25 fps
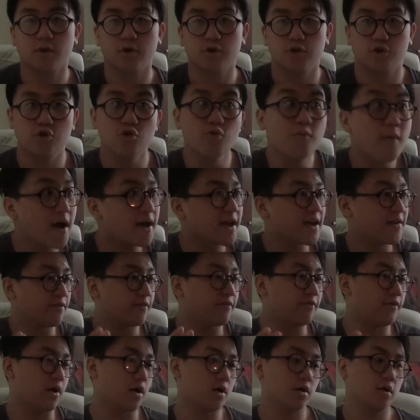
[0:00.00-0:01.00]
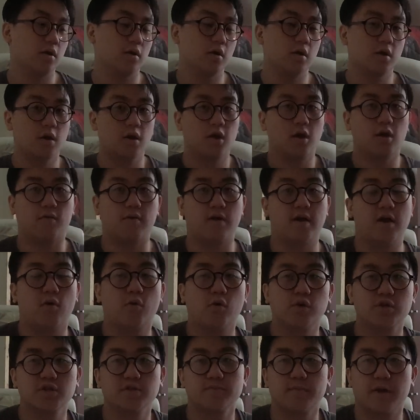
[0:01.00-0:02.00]
You might give a fuck right now
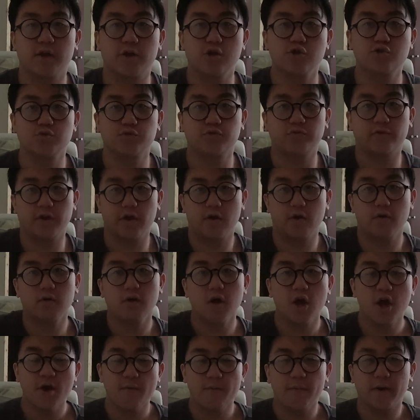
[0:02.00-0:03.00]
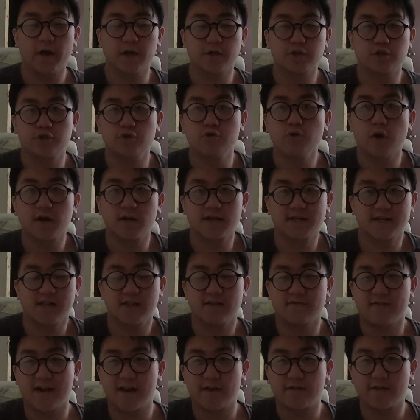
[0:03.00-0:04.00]
watching my YouTube video because you understand
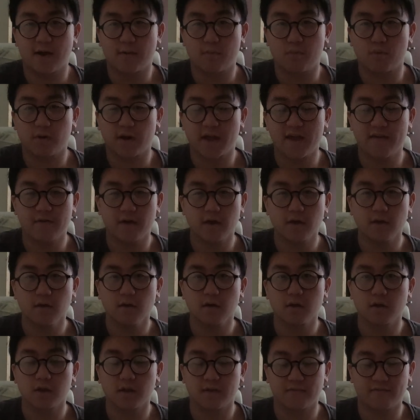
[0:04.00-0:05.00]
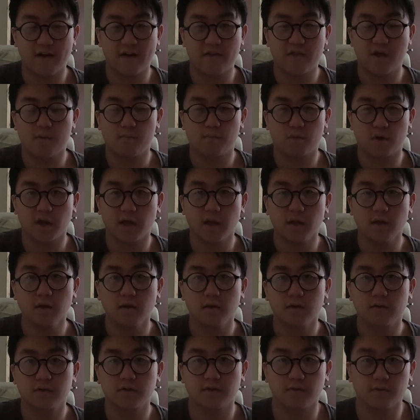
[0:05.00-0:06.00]
the value that I'm giving, the value that I'm bringing,
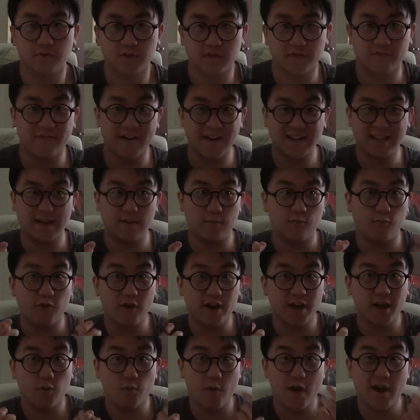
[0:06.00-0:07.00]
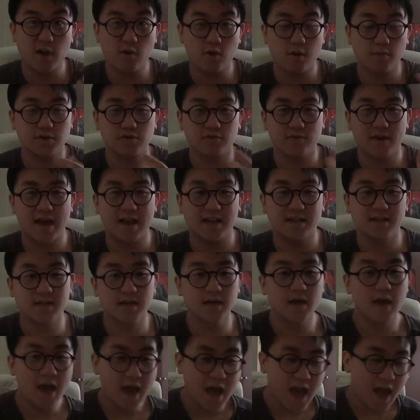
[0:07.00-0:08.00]
the, the fact that I'm fucking waking up to reality.
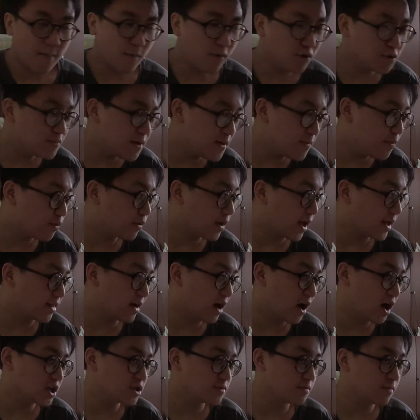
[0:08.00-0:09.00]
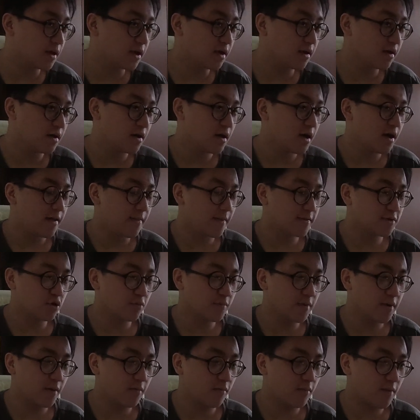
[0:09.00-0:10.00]
And most people, like, they ask me, they
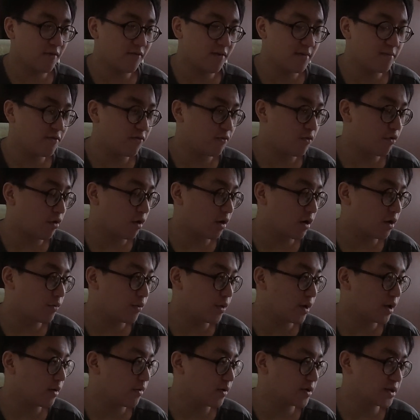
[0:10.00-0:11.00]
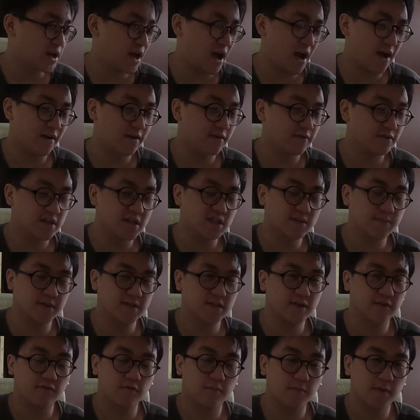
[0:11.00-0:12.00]
told me, my friend before, which I kind of dissed
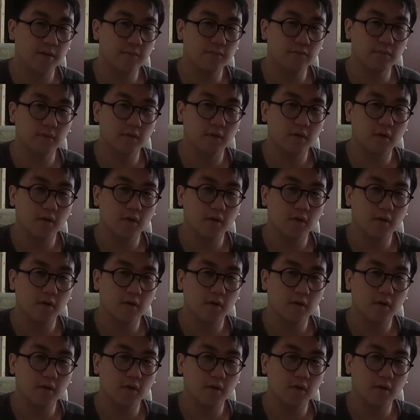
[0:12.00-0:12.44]
myself from him,